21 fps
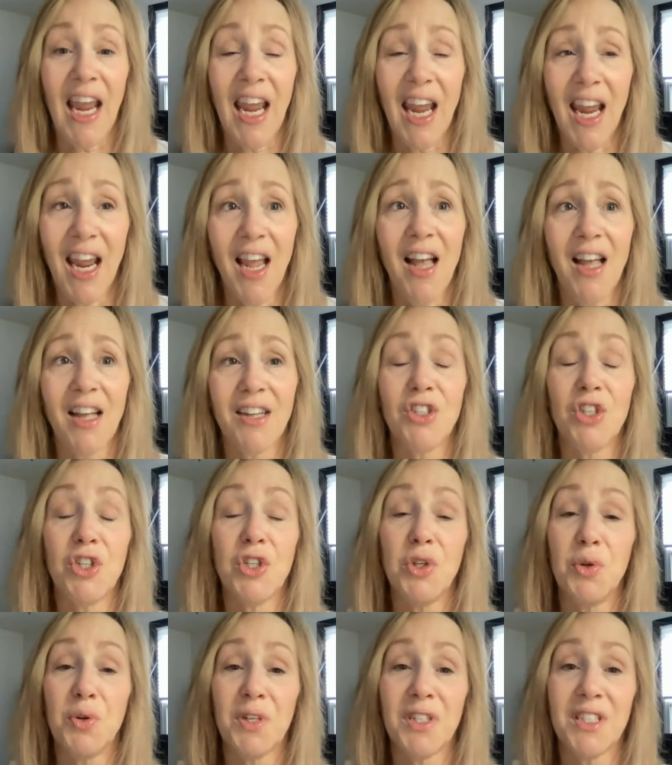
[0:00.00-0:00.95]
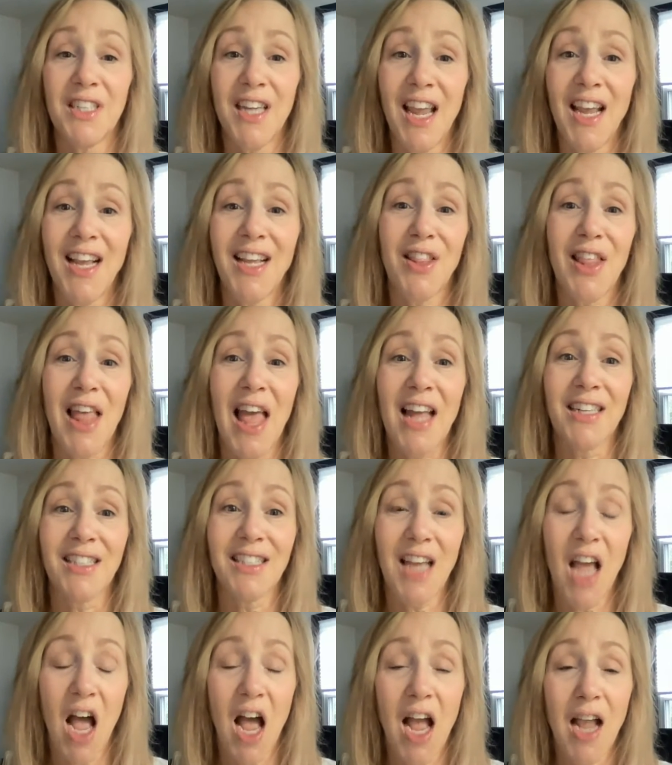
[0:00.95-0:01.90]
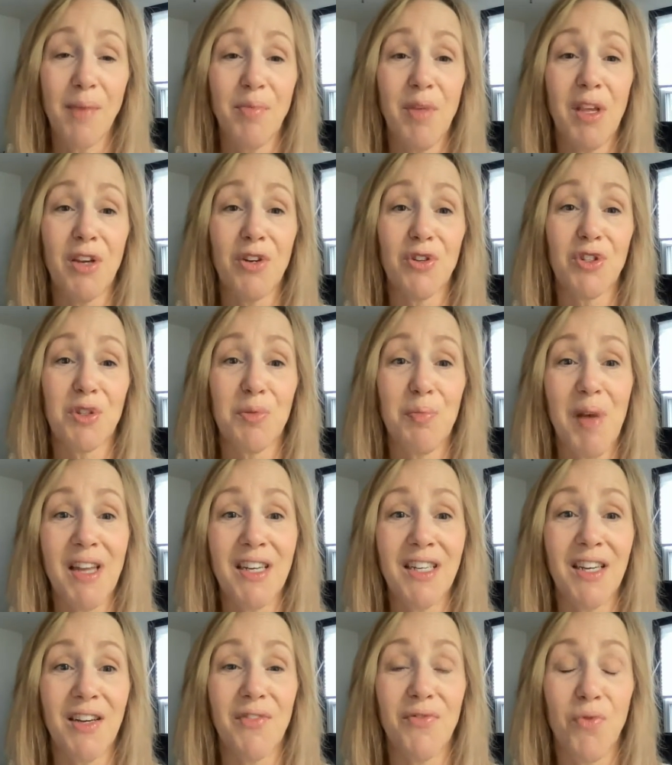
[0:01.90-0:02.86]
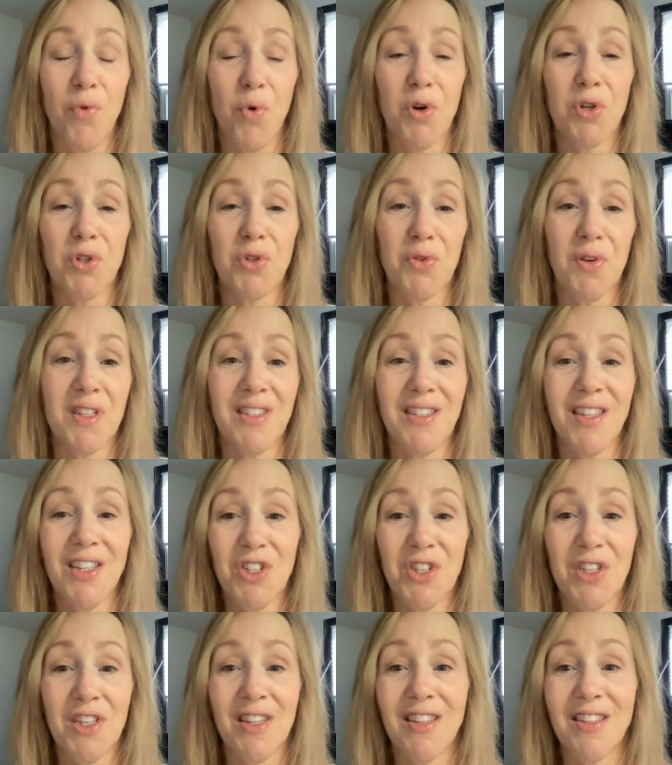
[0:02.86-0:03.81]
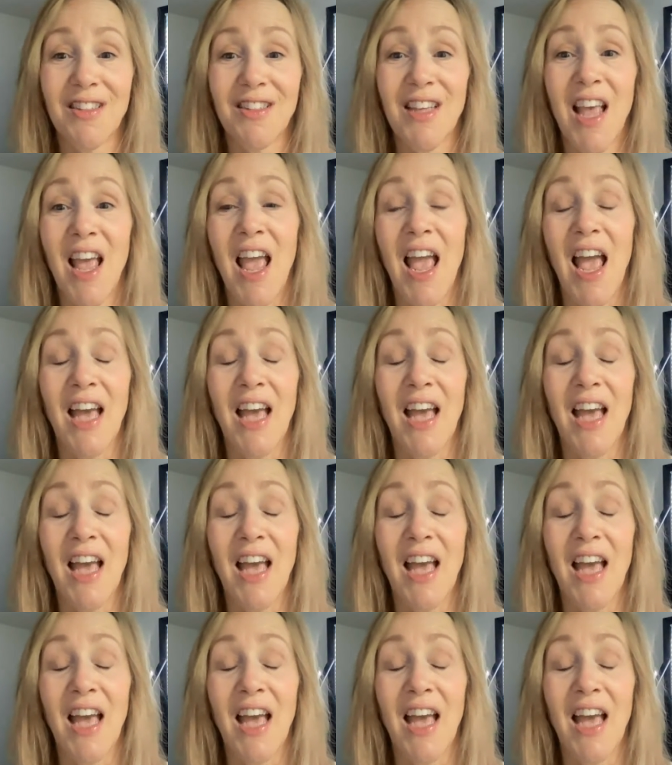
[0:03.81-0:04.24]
and you can take that time that you're spending for transitions